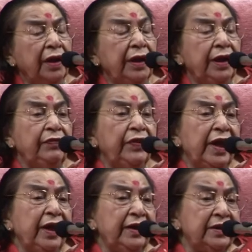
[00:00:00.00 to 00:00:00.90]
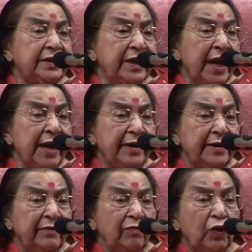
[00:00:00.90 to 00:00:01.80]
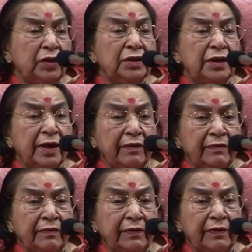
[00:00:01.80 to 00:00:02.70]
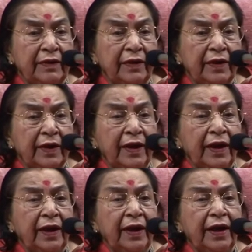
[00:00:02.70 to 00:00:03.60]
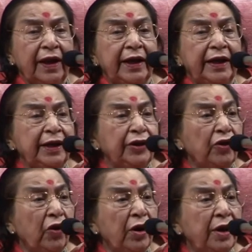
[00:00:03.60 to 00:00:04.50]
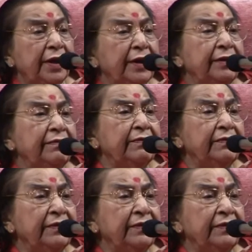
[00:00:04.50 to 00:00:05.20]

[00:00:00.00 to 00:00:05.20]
If they understand what is love and enjoy love,